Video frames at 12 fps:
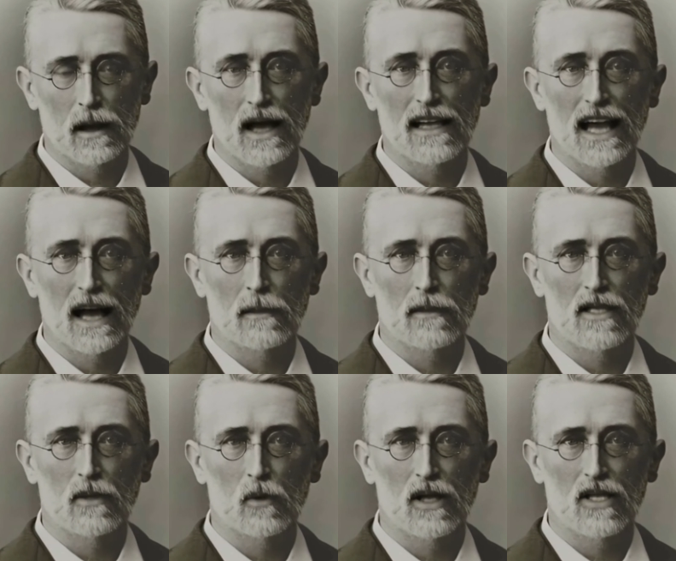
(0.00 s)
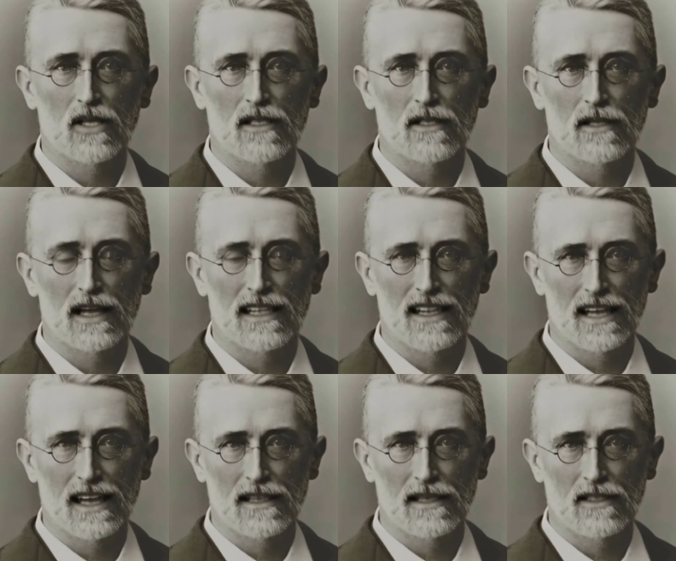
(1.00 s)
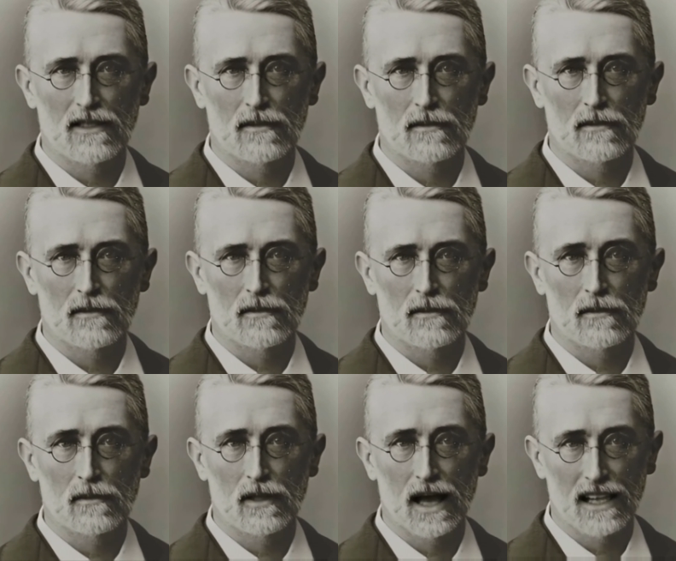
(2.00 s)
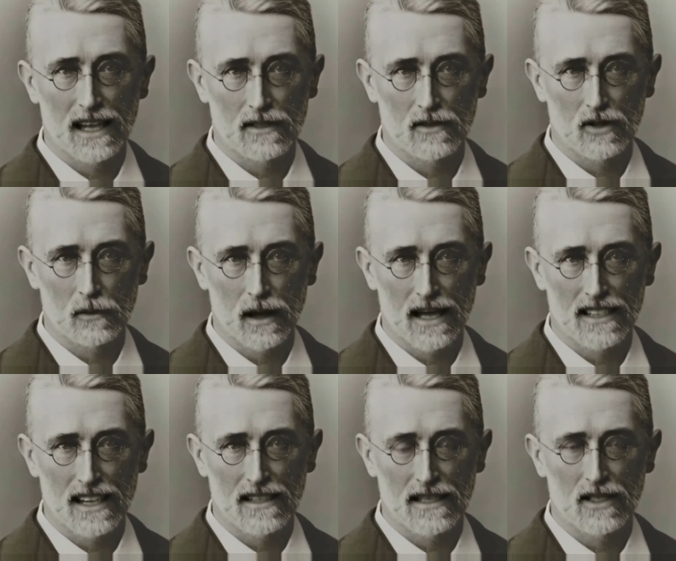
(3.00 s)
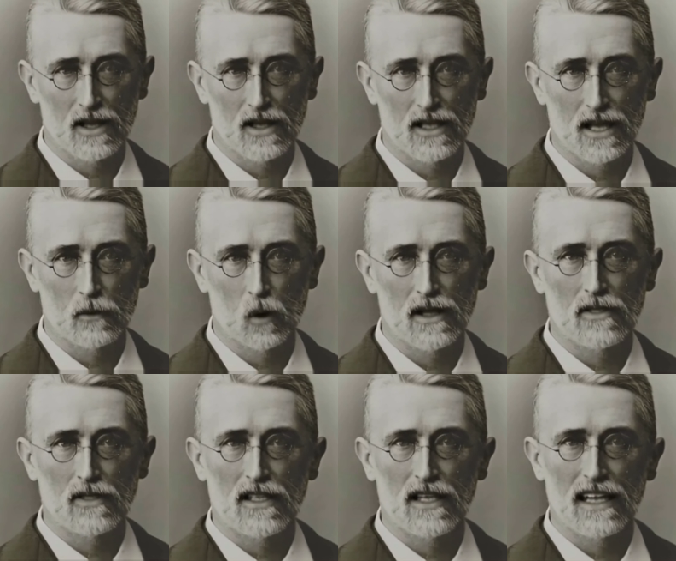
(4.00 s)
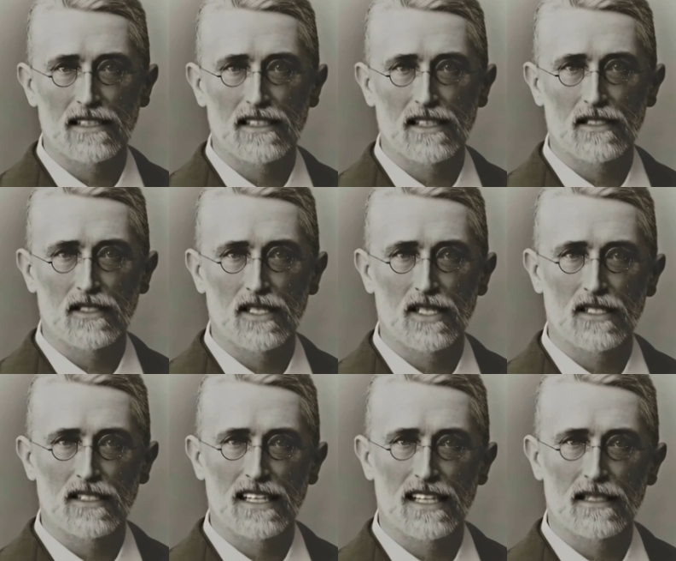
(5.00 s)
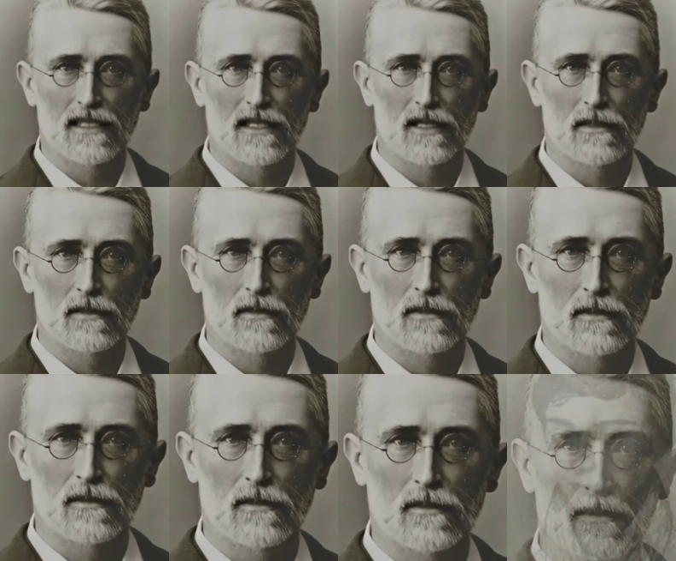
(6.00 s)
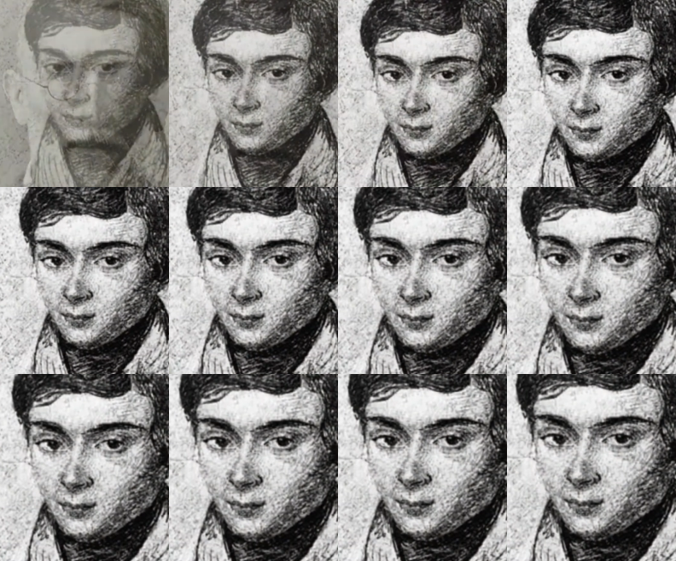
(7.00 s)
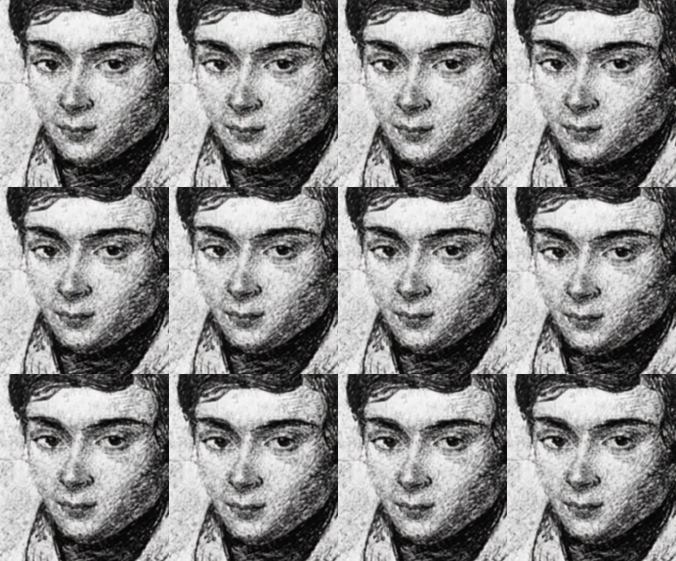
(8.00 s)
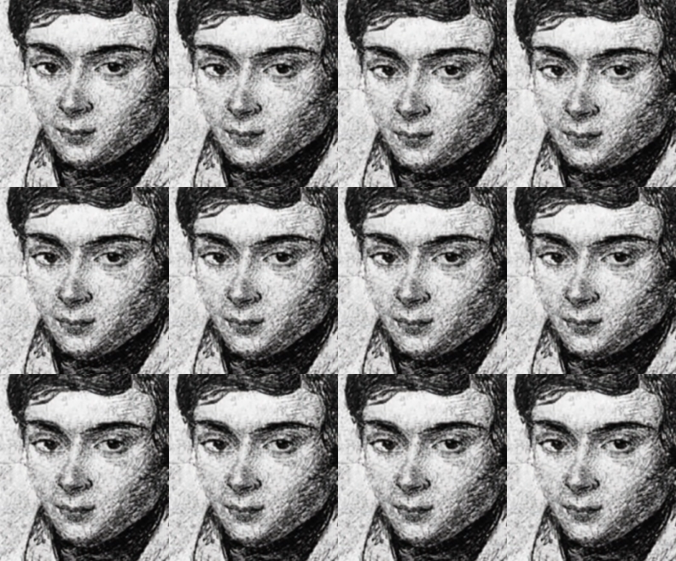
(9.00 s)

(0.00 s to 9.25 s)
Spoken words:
My name is Richard Dedekind. I lived from 1831 to 1916. I would like to introduce you